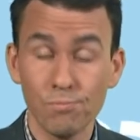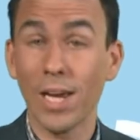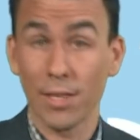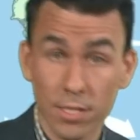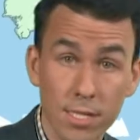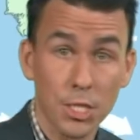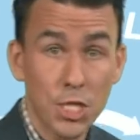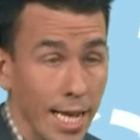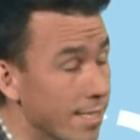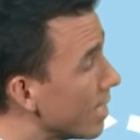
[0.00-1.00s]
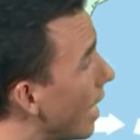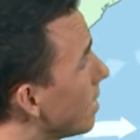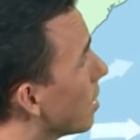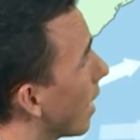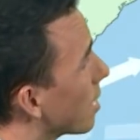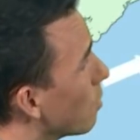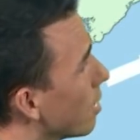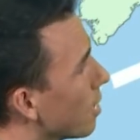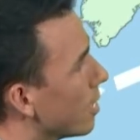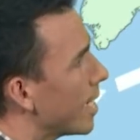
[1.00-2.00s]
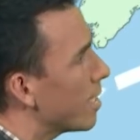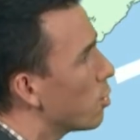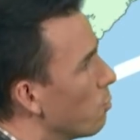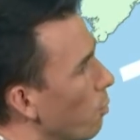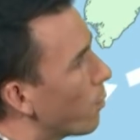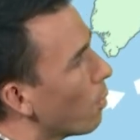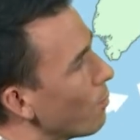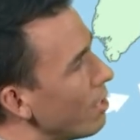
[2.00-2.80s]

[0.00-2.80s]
Now, there's the chance later next week that the jet stream will become